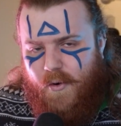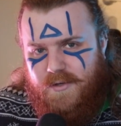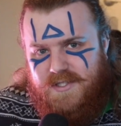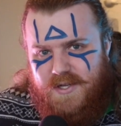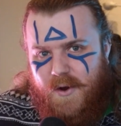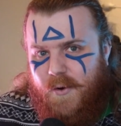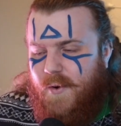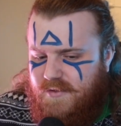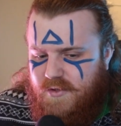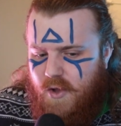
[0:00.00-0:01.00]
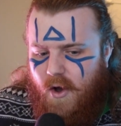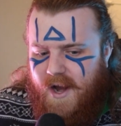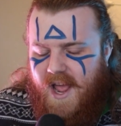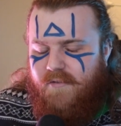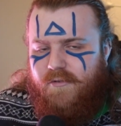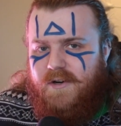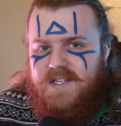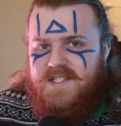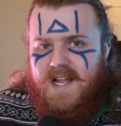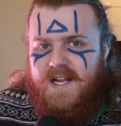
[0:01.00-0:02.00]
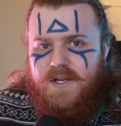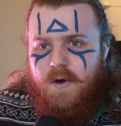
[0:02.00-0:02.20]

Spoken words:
Also, not every cell in